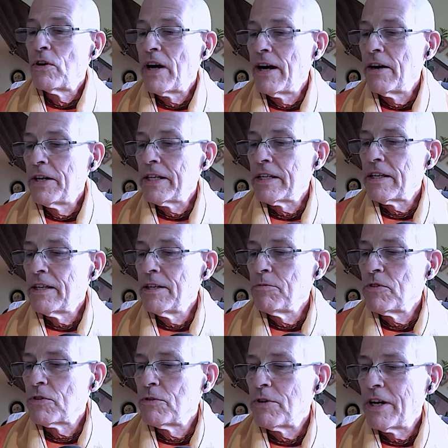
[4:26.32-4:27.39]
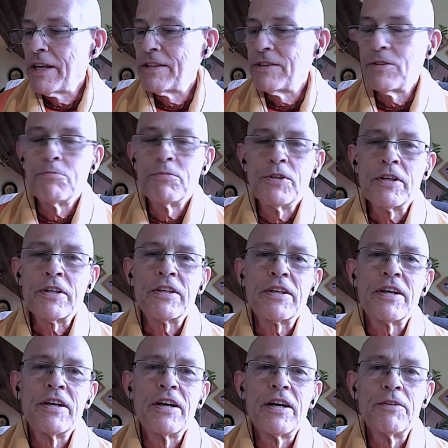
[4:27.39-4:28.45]
how I came to write the book,
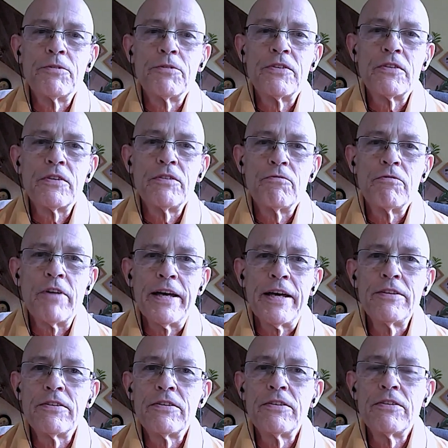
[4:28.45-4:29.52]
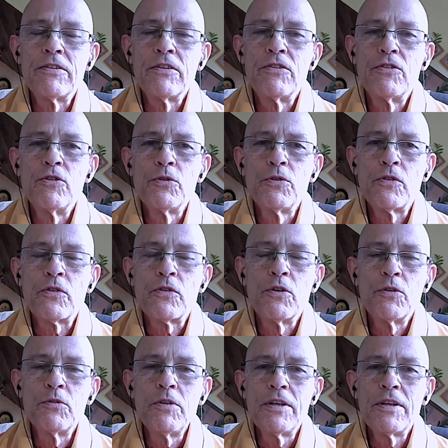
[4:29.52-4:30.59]
I was invited to do
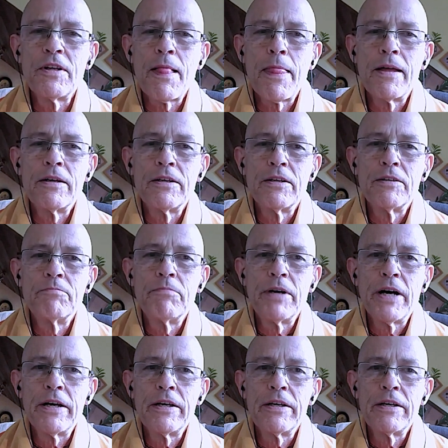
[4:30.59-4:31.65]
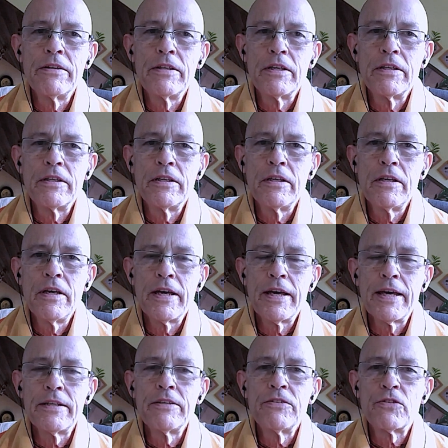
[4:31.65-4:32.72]
so uh, by the
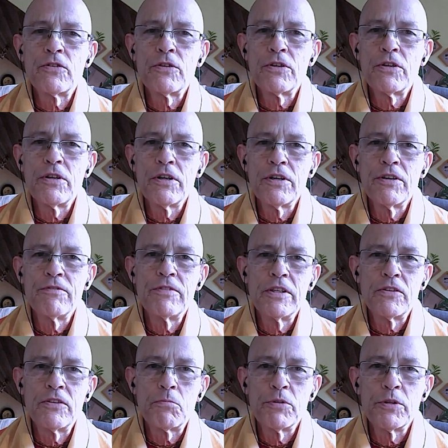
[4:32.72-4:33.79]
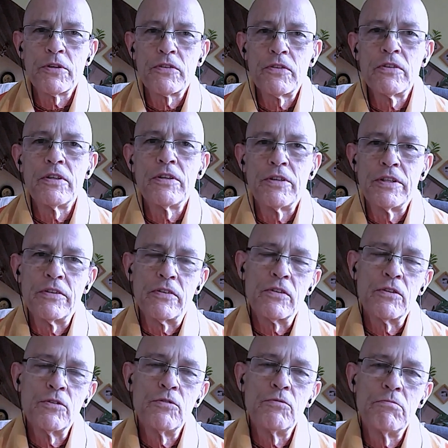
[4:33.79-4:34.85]
editor of this book series,
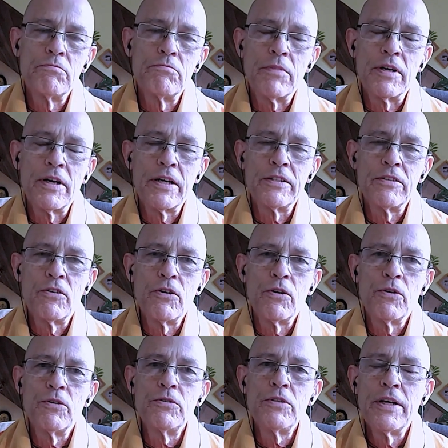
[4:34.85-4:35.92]
whom I know